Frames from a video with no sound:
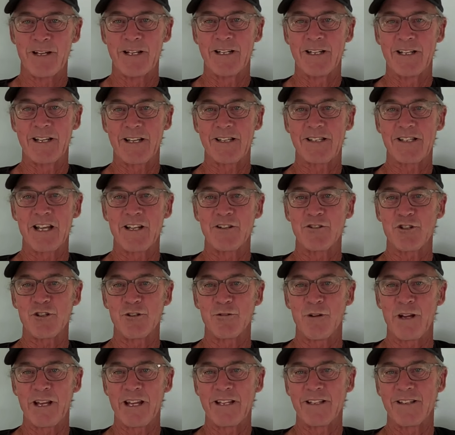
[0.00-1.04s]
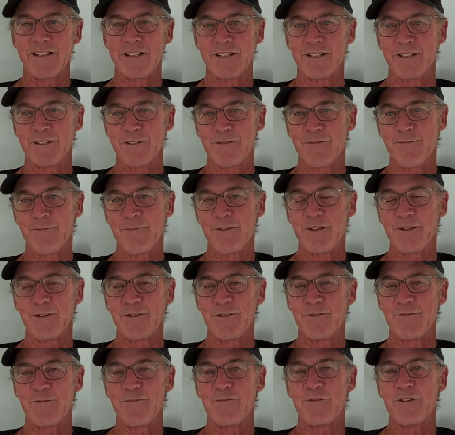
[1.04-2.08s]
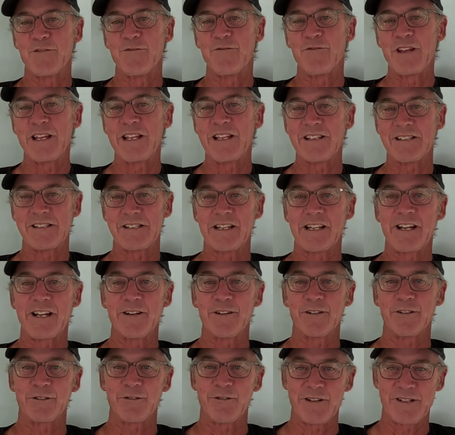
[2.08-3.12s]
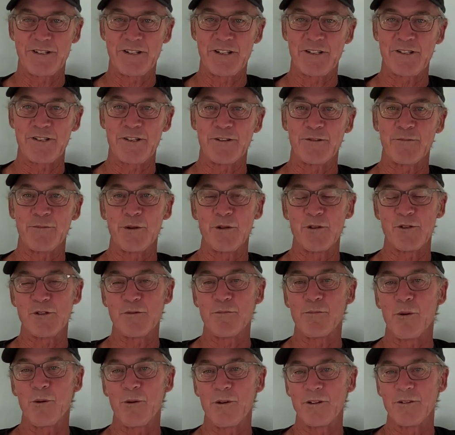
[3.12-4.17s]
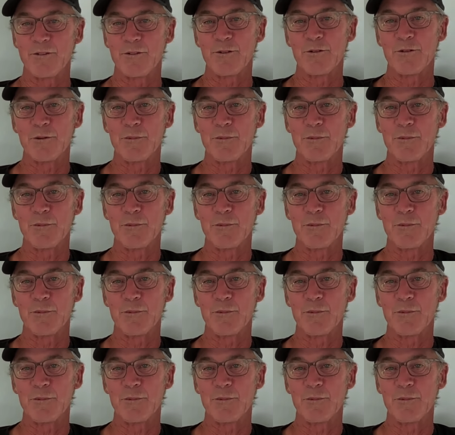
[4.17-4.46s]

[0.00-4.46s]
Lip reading: accentuate the feelings and characteristics that are most important to a